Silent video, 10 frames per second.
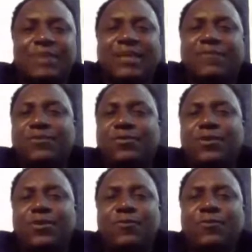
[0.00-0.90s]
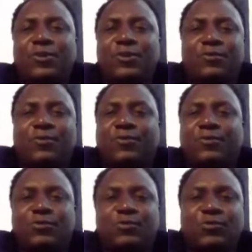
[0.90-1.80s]
that have been here for, for,
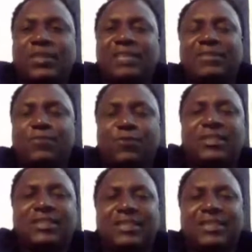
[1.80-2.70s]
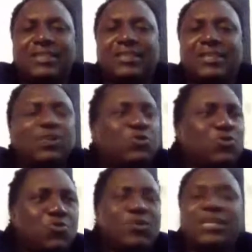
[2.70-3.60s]
for 30, 40 years. Mm-hmm.
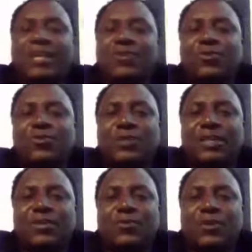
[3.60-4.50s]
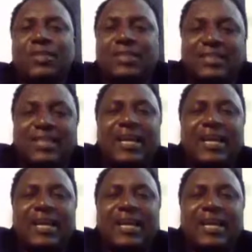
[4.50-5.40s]
You know they are not going anywhere. They
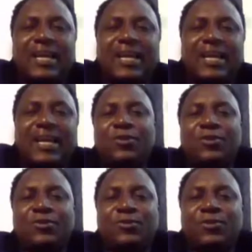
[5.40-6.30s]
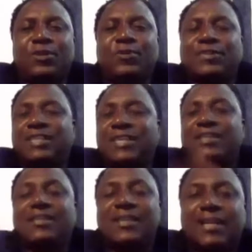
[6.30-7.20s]
still have, they are going ongoing
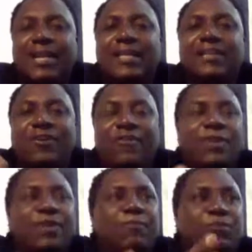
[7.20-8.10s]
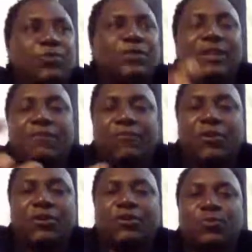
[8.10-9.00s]
concerns. Can the government put
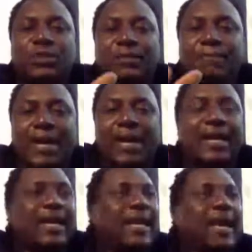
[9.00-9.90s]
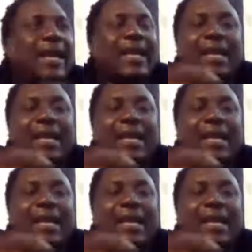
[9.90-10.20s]
a fund with a bank